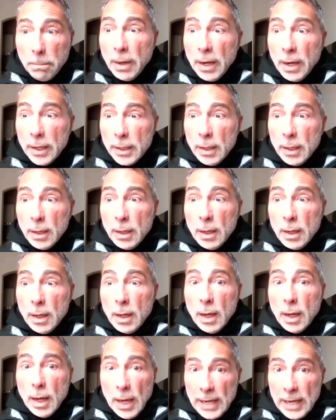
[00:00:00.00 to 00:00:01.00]
But
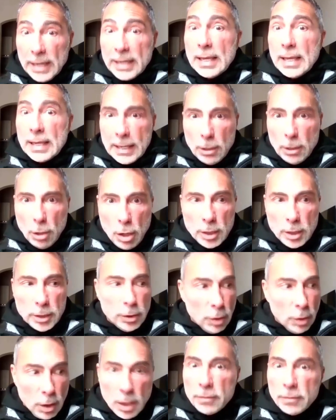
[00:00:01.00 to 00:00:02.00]
I can get on
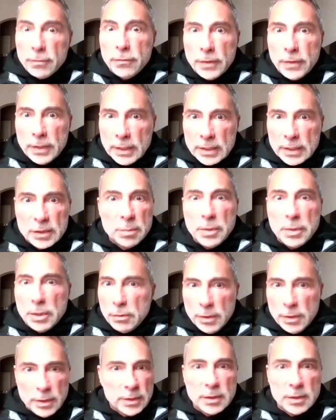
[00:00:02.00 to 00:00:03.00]
and off and
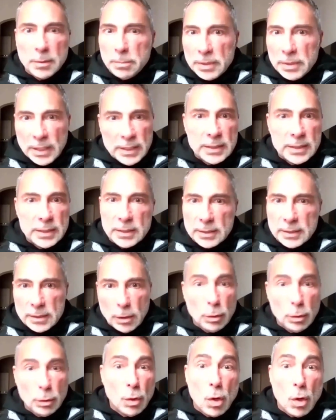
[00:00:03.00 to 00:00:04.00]
experience the places
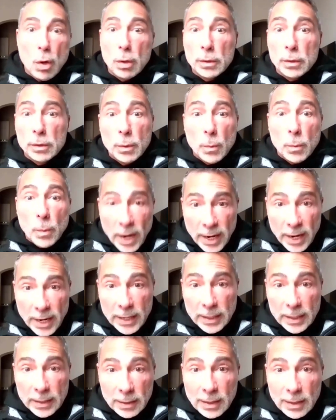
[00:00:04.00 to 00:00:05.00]
along the
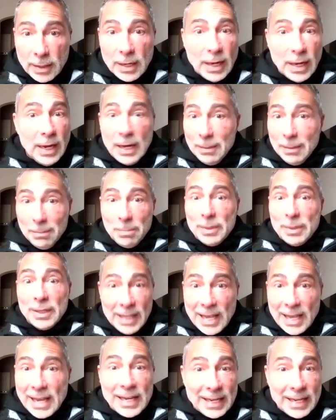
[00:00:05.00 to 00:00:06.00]
way and
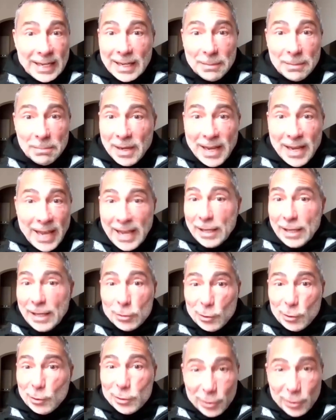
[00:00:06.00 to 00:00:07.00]
play and get my
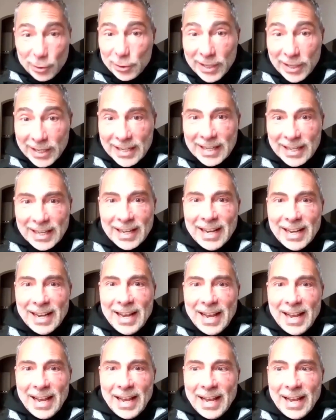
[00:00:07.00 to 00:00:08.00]
hands all dirty
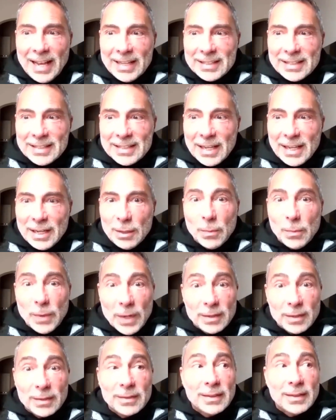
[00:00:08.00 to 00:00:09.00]
and say,
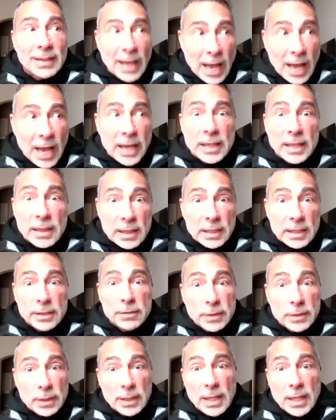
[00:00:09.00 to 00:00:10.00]
well, I
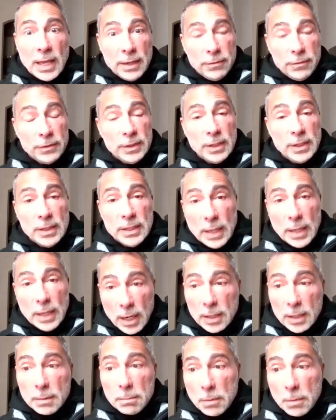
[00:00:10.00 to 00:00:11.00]
lived life to the
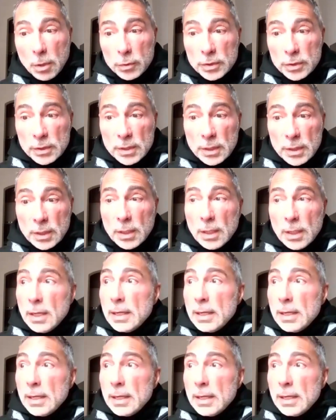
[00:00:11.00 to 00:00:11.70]
utmost.